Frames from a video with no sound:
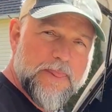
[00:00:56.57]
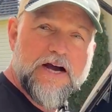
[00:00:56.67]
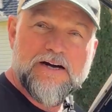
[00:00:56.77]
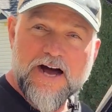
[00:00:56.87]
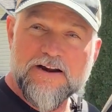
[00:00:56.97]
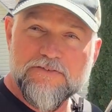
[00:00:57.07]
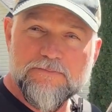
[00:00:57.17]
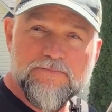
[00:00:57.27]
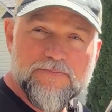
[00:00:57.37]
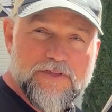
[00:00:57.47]
a lot of
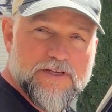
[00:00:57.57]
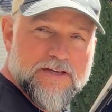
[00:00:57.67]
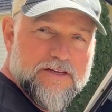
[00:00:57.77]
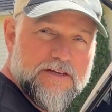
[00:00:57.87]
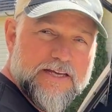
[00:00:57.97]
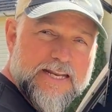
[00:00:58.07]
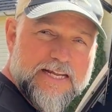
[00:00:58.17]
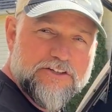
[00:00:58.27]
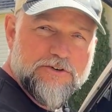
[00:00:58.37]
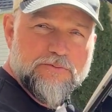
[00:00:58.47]
them. It
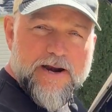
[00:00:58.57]
had good